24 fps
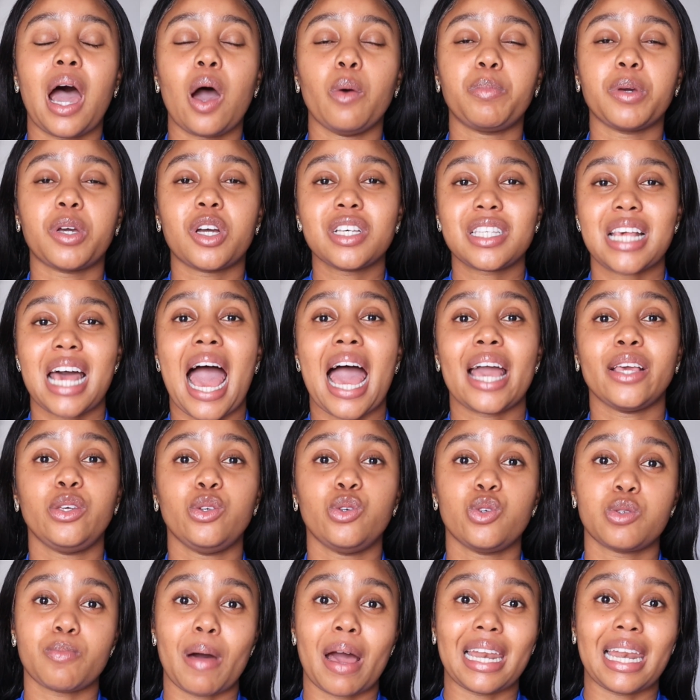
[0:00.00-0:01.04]
because I
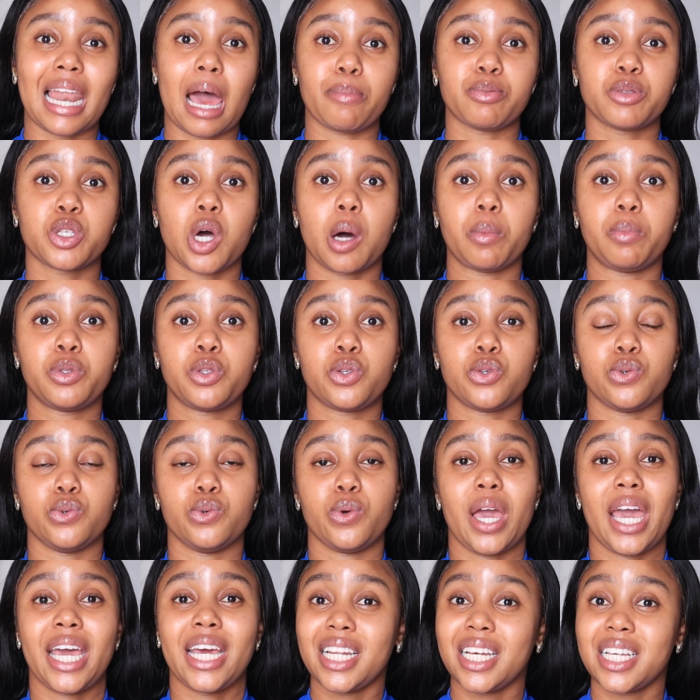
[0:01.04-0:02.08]
use my laptop to
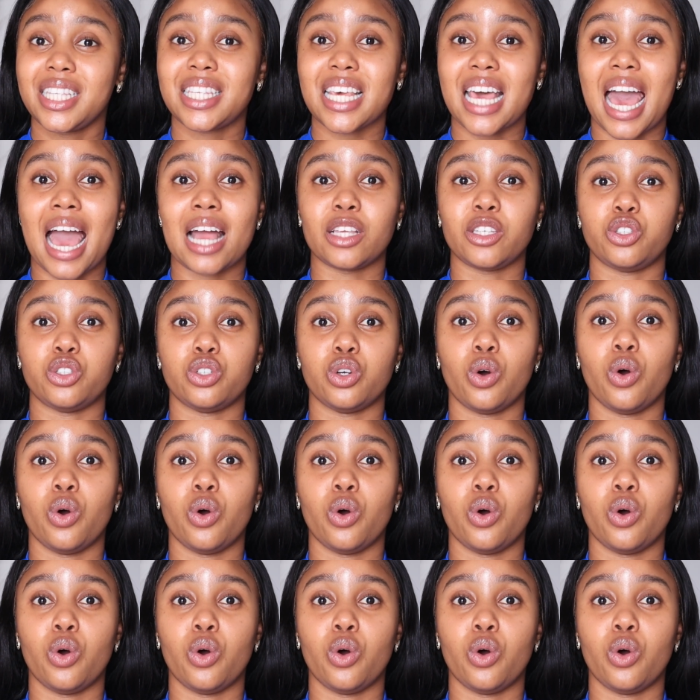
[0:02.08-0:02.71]
edit, and